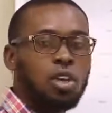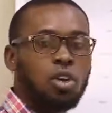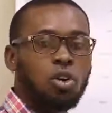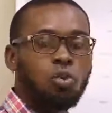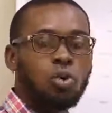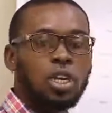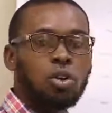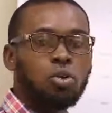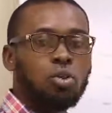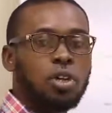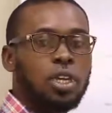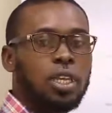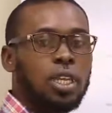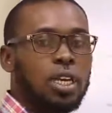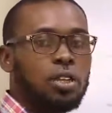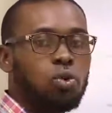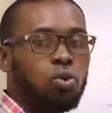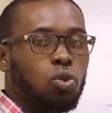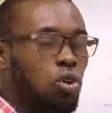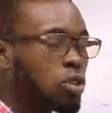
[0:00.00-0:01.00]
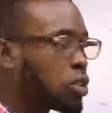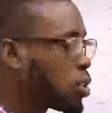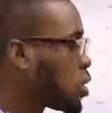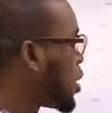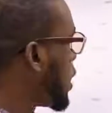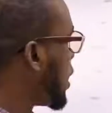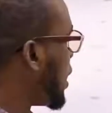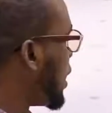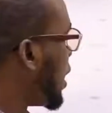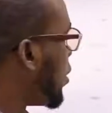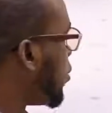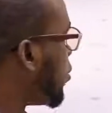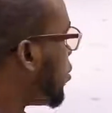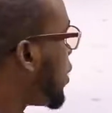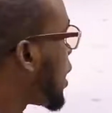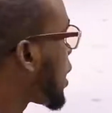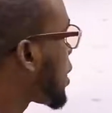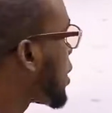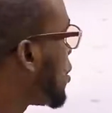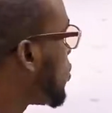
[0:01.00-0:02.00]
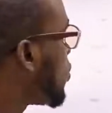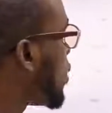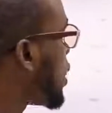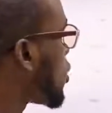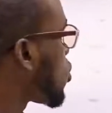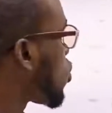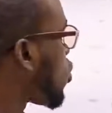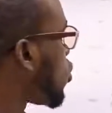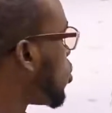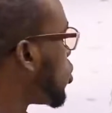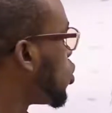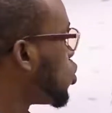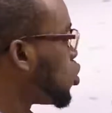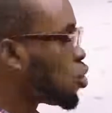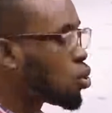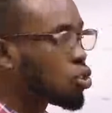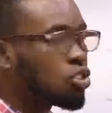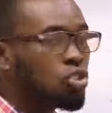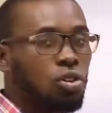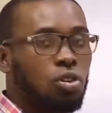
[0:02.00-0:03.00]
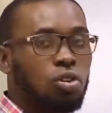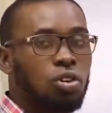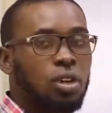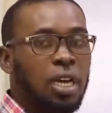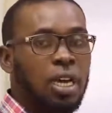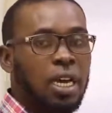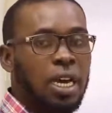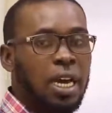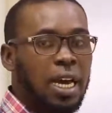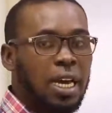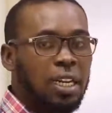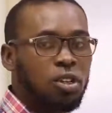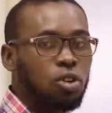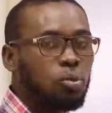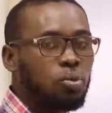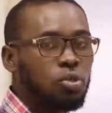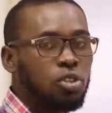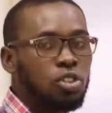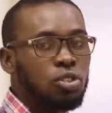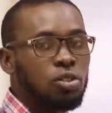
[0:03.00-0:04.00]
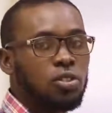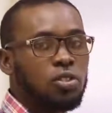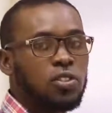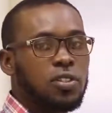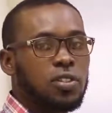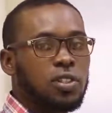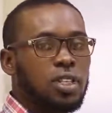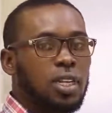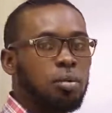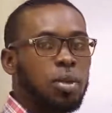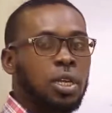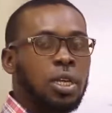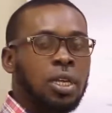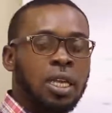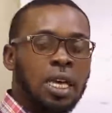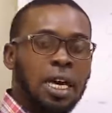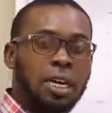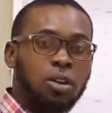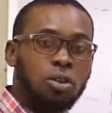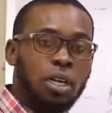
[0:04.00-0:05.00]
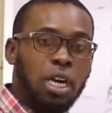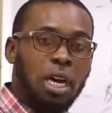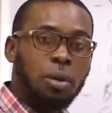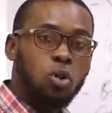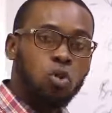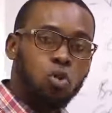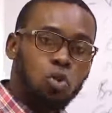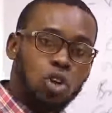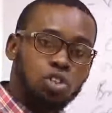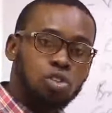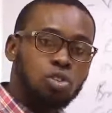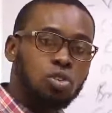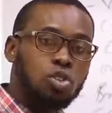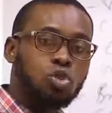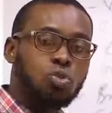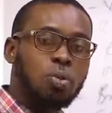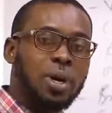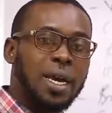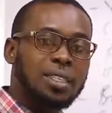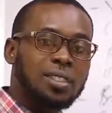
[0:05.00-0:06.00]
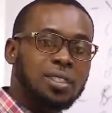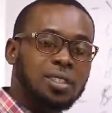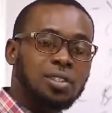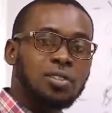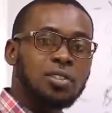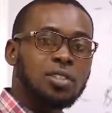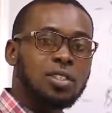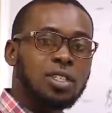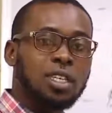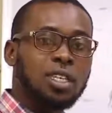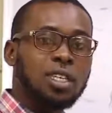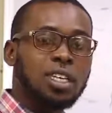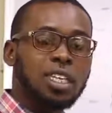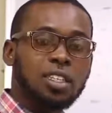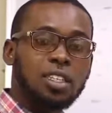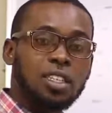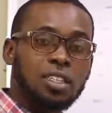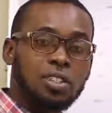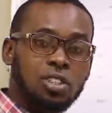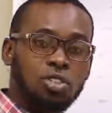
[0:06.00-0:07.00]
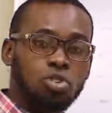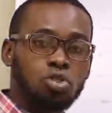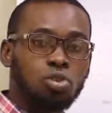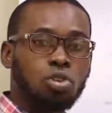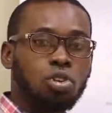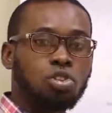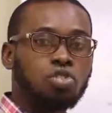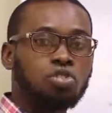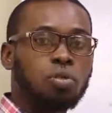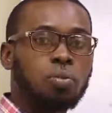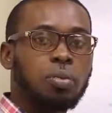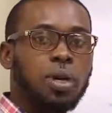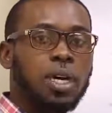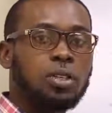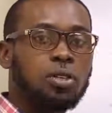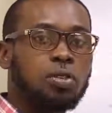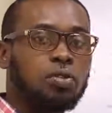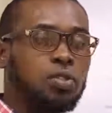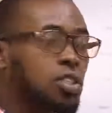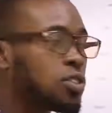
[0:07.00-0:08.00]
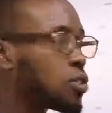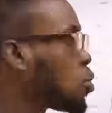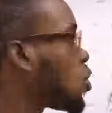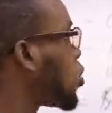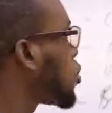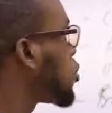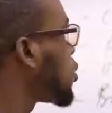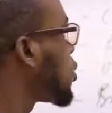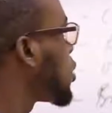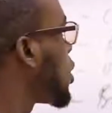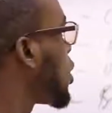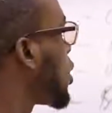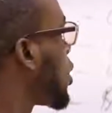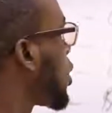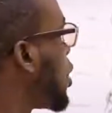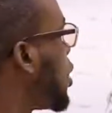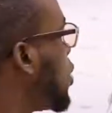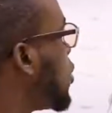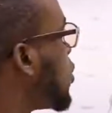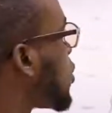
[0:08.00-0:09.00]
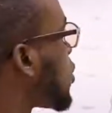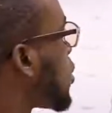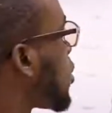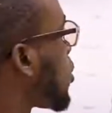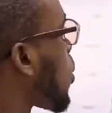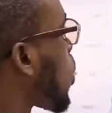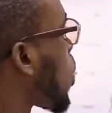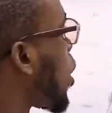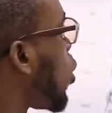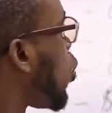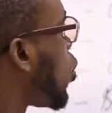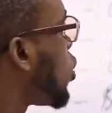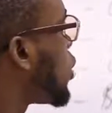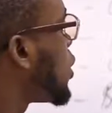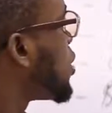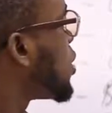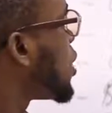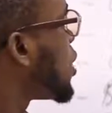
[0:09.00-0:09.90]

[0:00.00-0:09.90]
when looking at what? The effectiveness of production and operation system. Another question you might still see in this introductory part of this course is, what is the